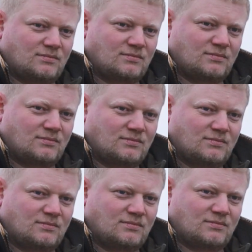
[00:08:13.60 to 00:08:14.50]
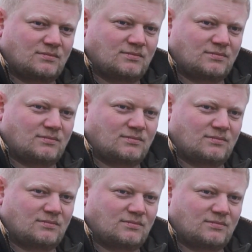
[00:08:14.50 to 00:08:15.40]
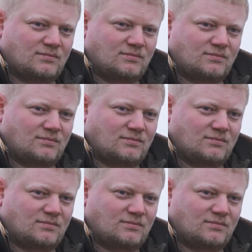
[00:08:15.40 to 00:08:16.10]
(not speaking)